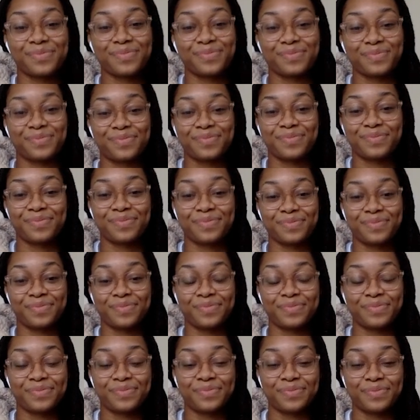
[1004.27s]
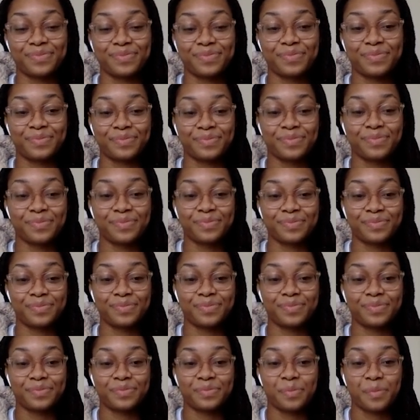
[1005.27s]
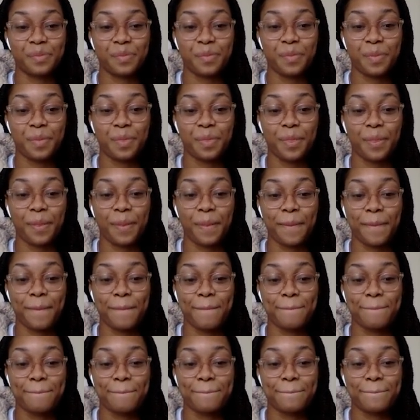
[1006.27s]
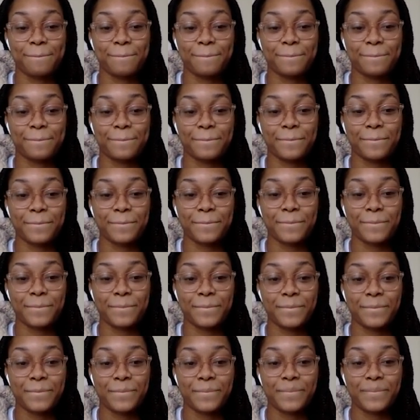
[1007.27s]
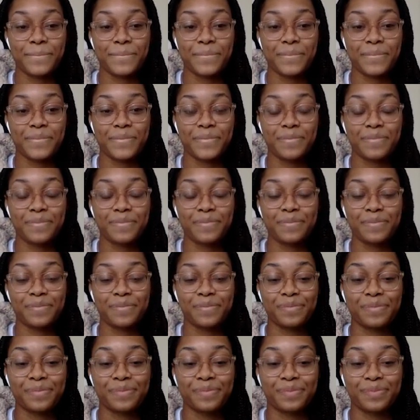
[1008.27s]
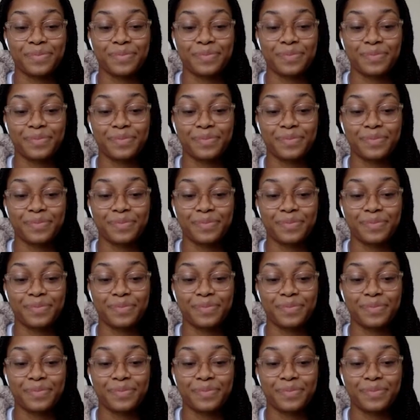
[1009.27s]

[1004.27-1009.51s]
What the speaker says: (not speaking)